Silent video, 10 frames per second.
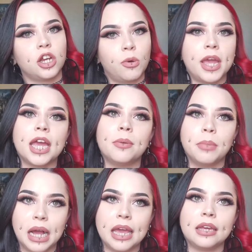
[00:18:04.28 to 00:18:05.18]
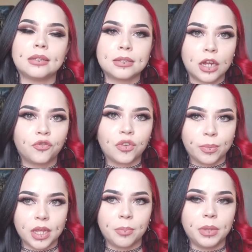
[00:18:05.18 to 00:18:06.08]
going and buying stuff
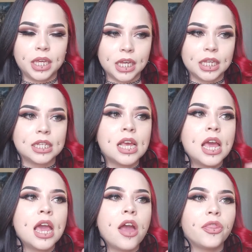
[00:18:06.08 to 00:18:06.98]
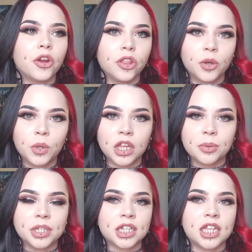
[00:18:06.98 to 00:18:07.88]
from them because they're liquid lipsticks.